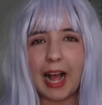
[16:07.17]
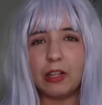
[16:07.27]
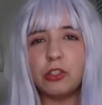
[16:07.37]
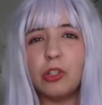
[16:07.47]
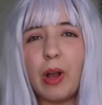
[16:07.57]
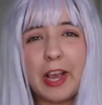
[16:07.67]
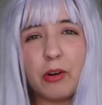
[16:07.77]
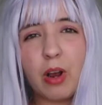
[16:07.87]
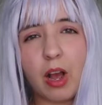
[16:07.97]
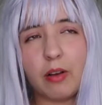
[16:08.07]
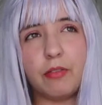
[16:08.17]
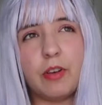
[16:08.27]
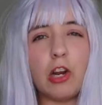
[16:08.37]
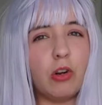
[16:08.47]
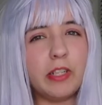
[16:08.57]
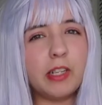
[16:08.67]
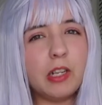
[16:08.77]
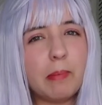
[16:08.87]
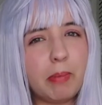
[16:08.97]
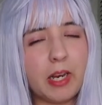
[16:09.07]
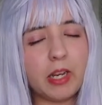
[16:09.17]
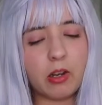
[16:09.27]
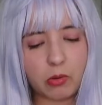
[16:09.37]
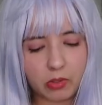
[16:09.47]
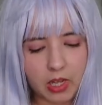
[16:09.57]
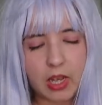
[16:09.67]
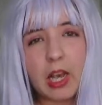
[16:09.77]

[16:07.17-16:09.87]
Also, I don't have a Lolita in the petticoat,